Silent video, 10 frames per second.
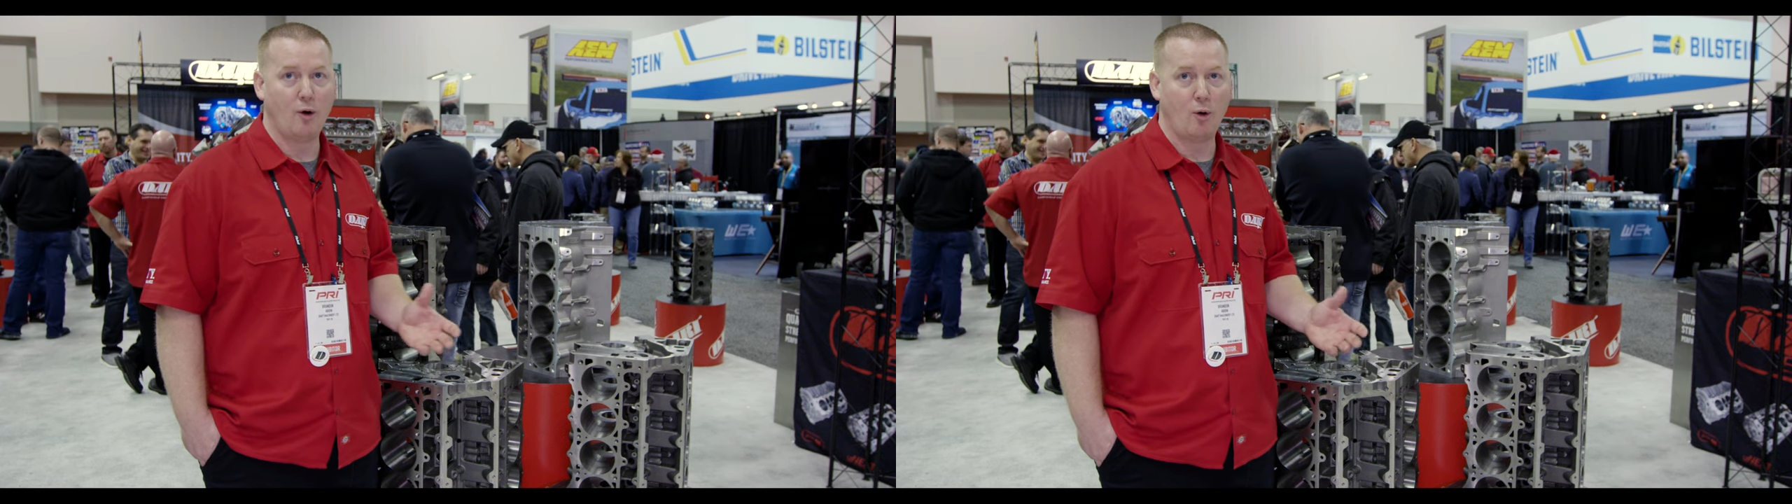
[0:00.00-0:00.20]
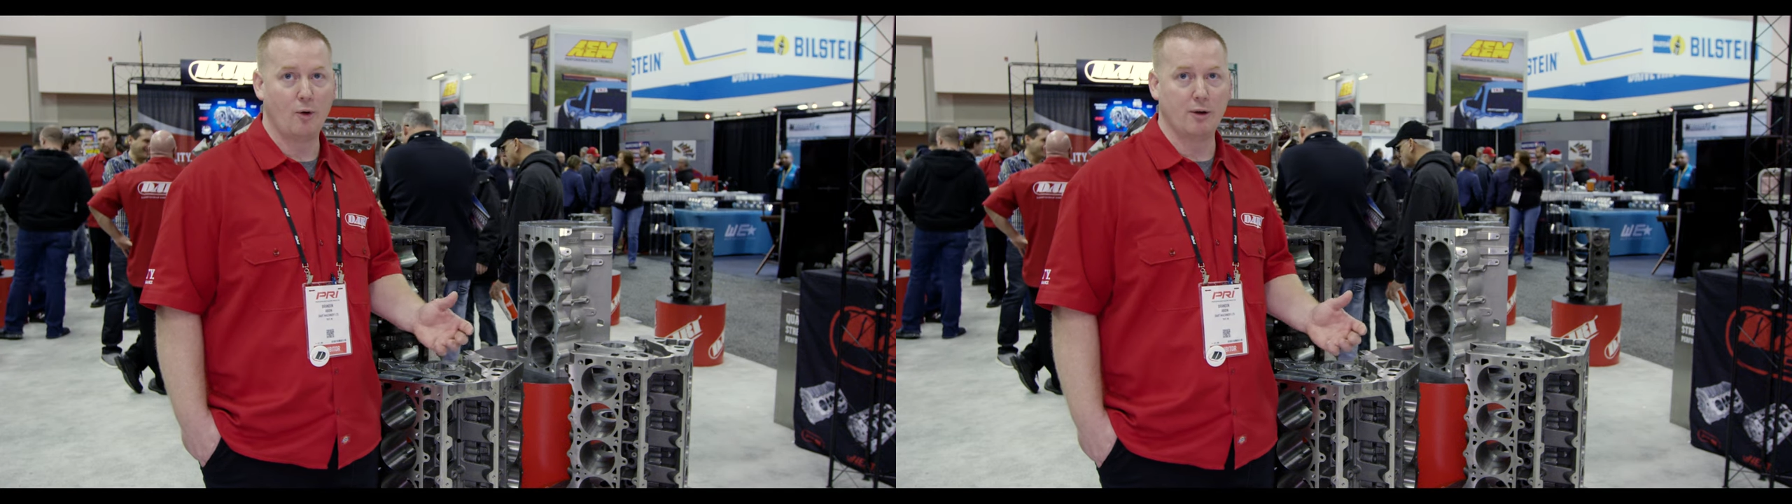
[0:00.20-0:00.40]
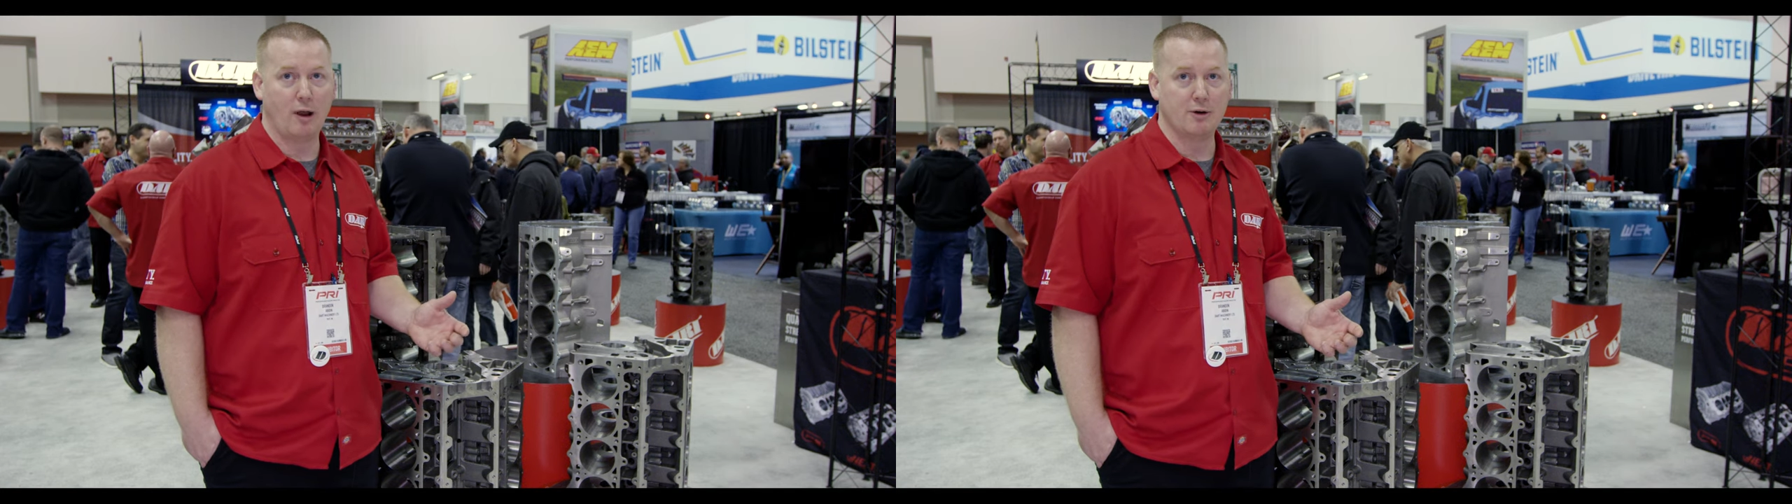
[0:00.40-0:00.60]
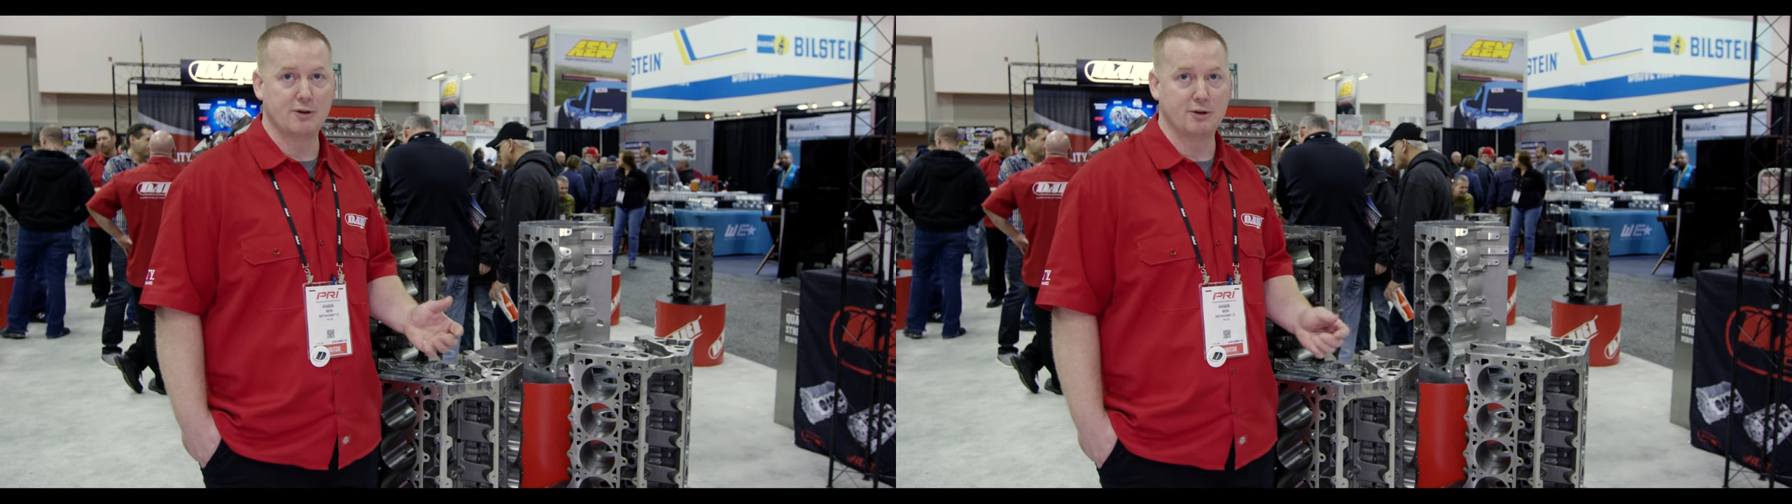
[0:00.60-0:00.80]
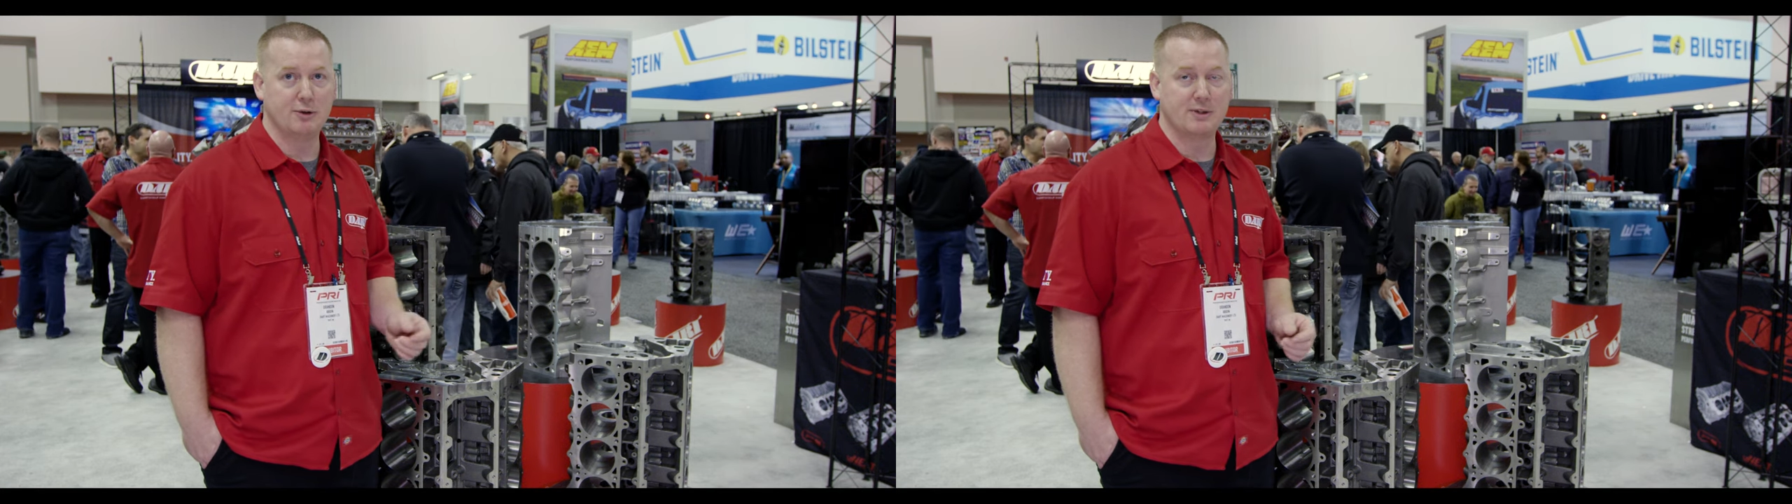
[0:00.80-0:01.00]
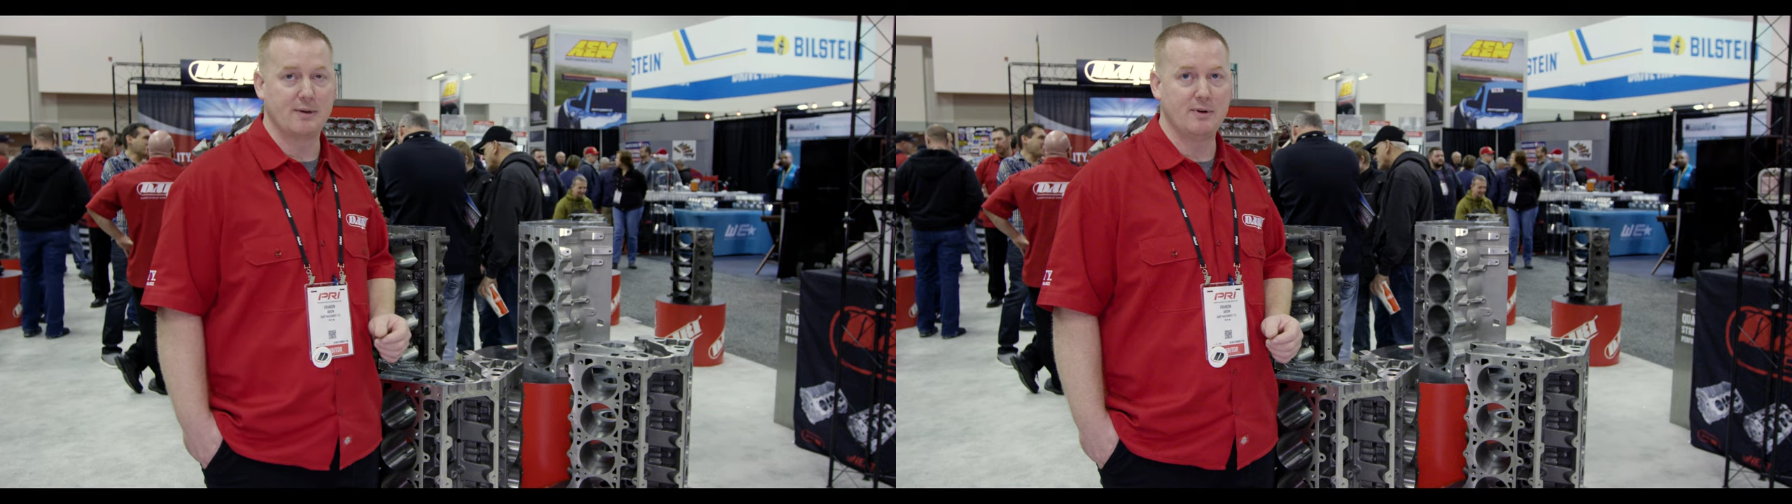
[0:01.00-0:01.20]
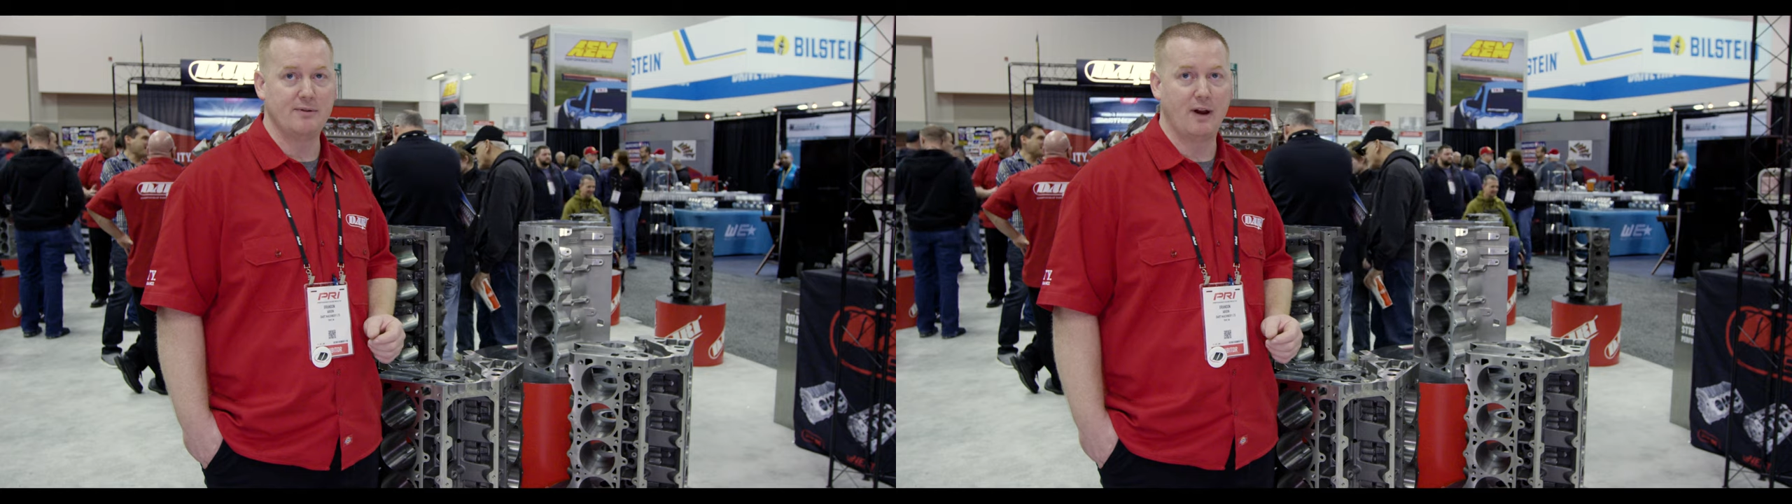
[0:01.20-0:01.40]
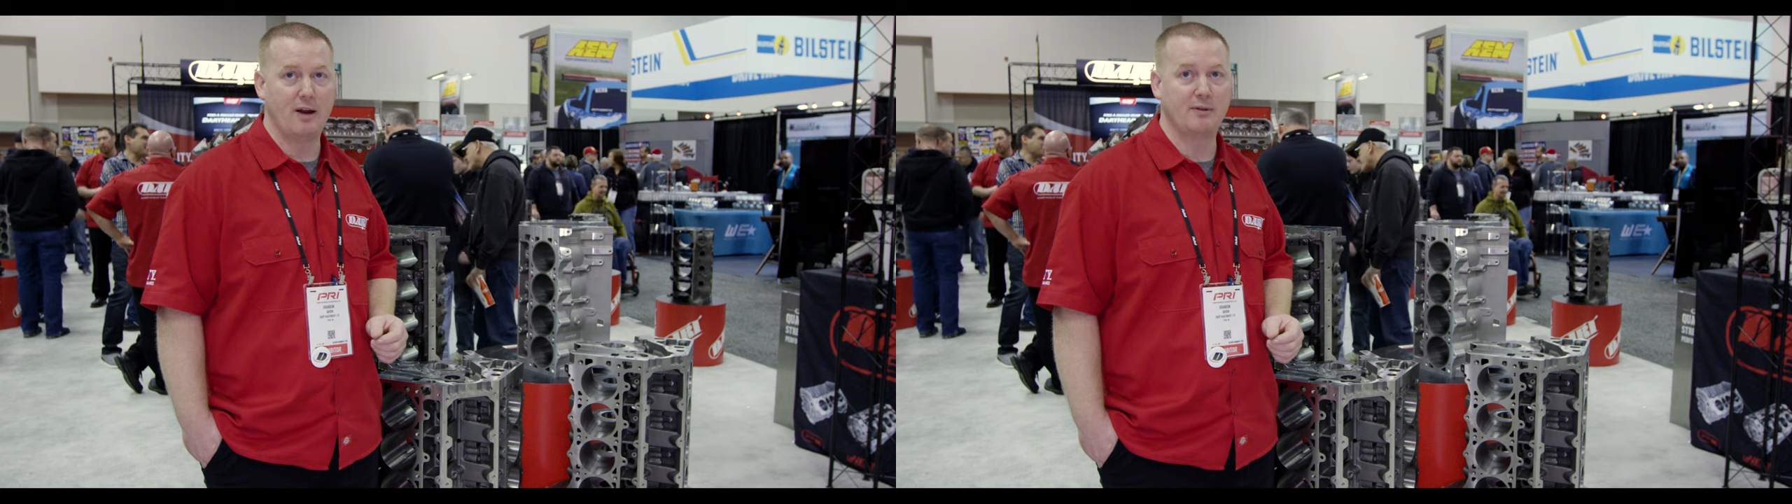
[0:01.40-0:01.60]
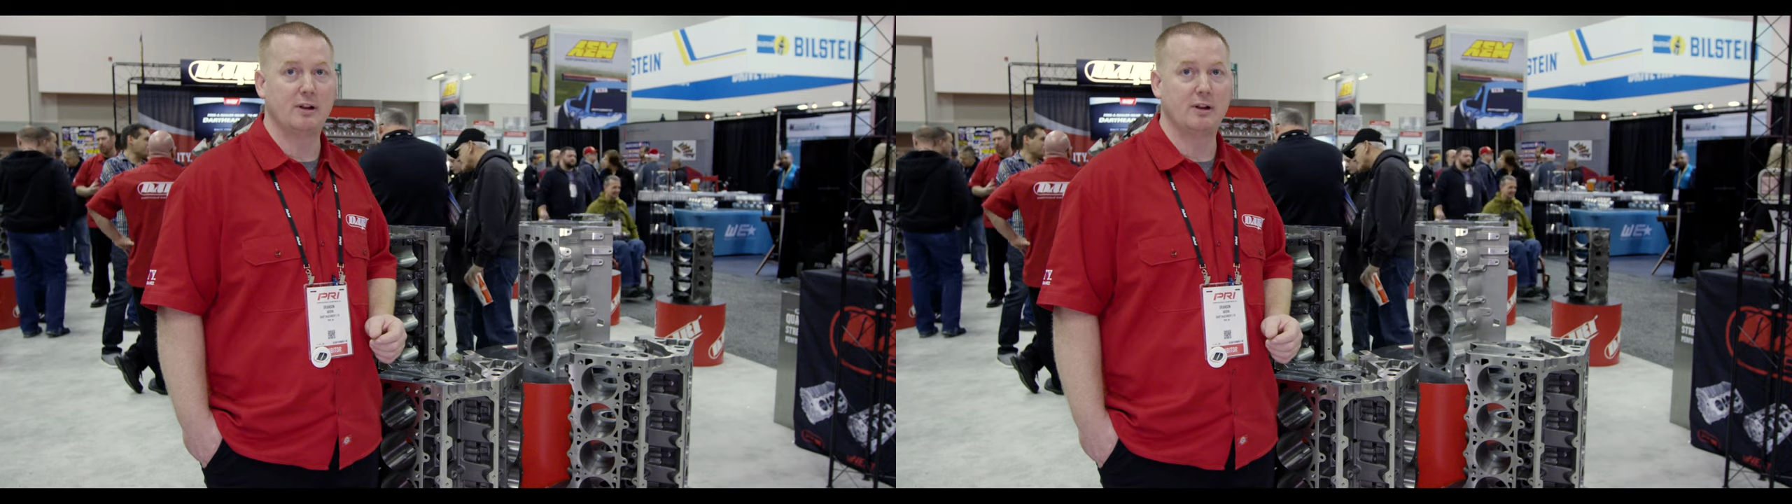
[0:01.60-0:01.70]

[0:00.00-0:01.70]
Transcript: or the larger 275